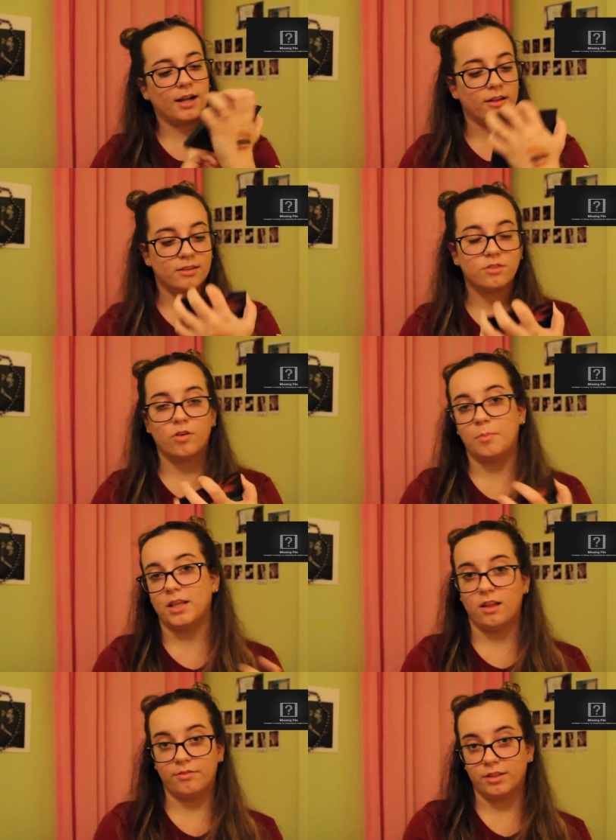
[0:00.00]
I got this from my
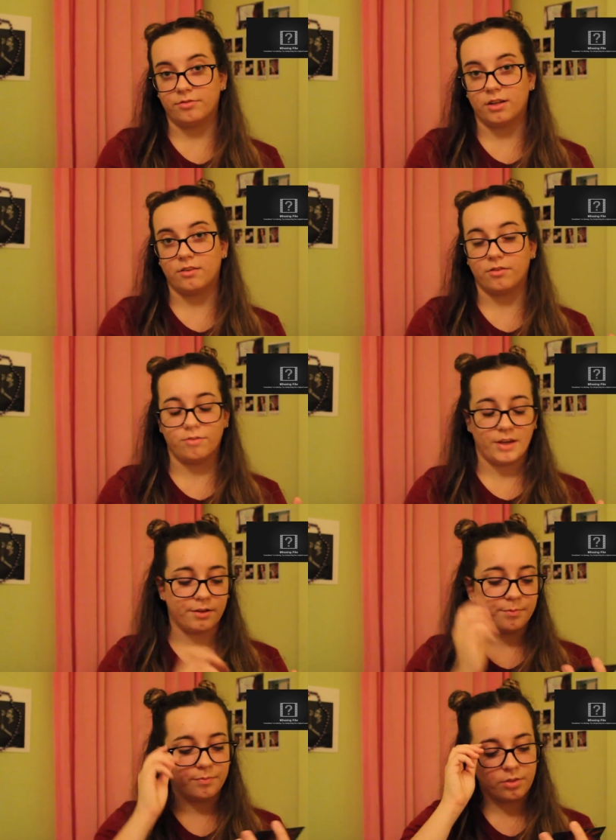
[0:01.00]
lovely friend
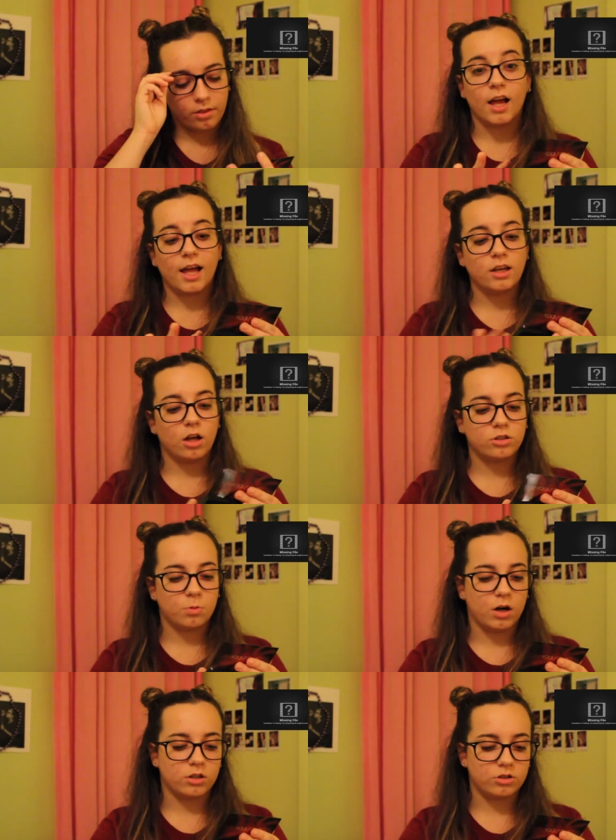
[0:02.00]
Sophia. And I'll
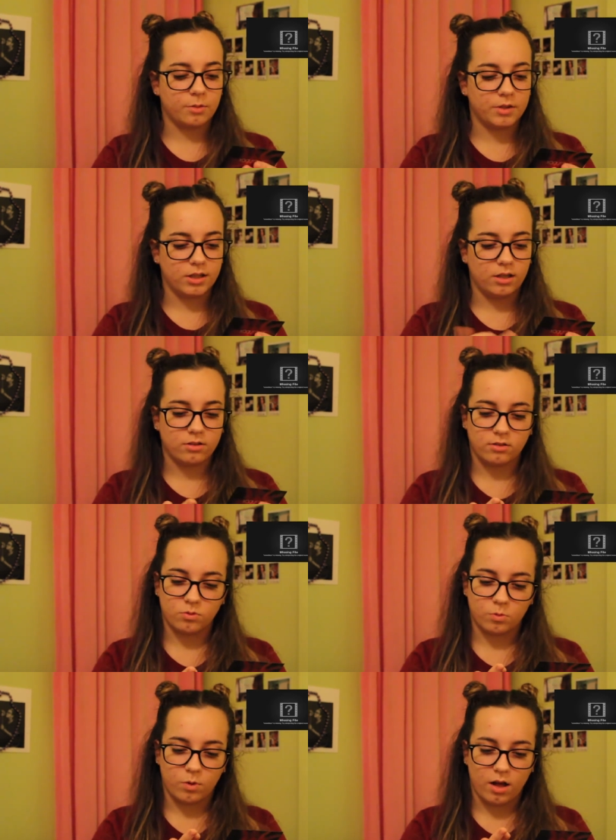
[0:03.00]
swatch some of these
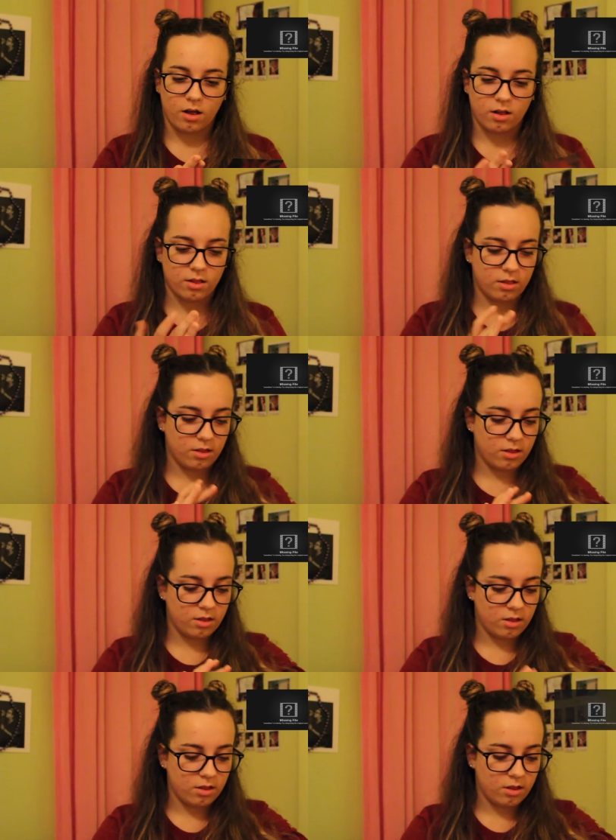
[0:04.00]
as well.
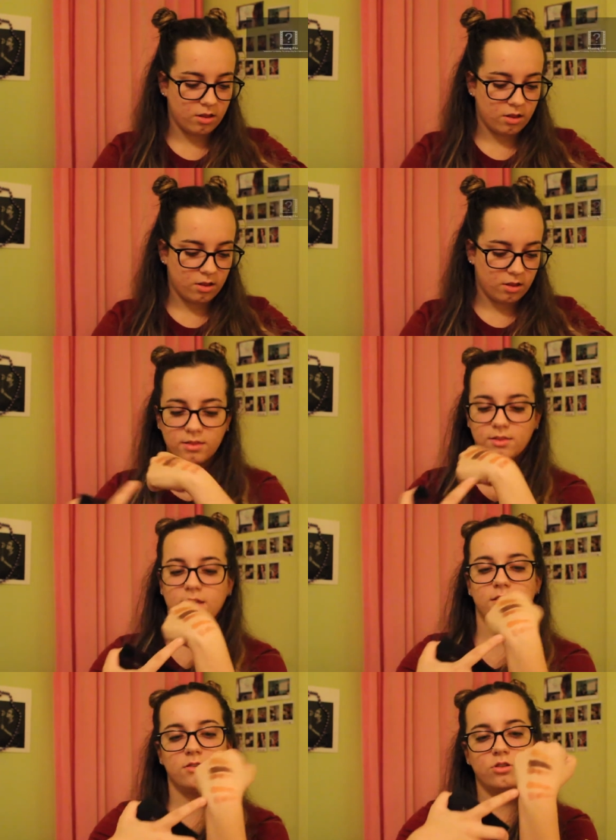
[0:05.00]

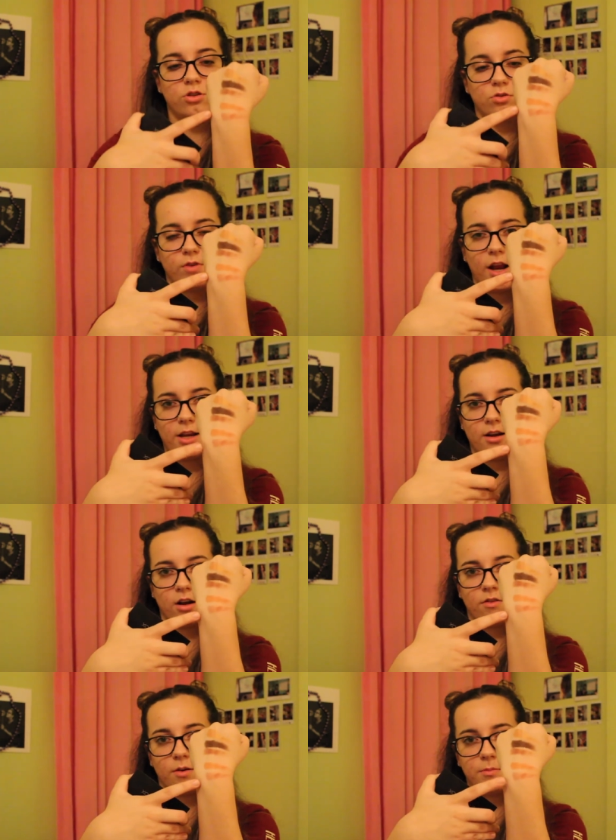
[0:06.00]
These two right here
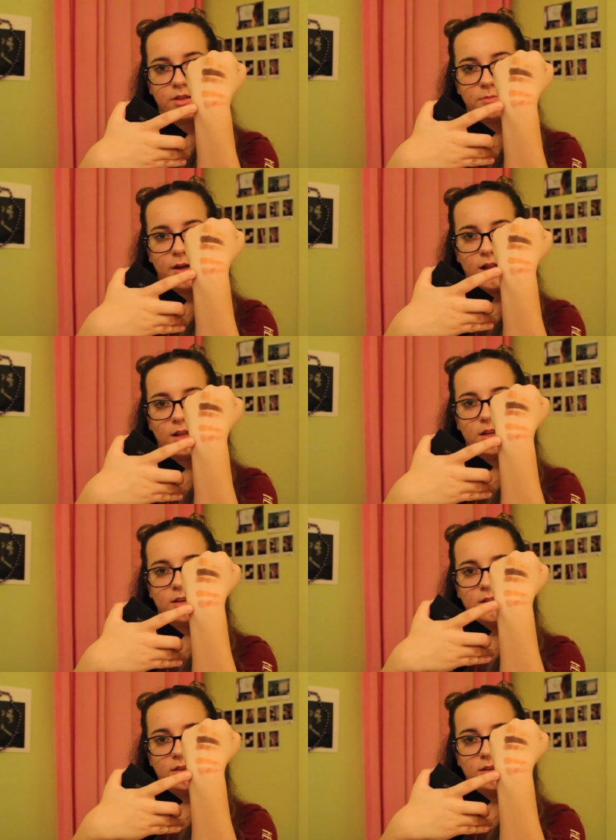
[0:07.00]
are from this palette.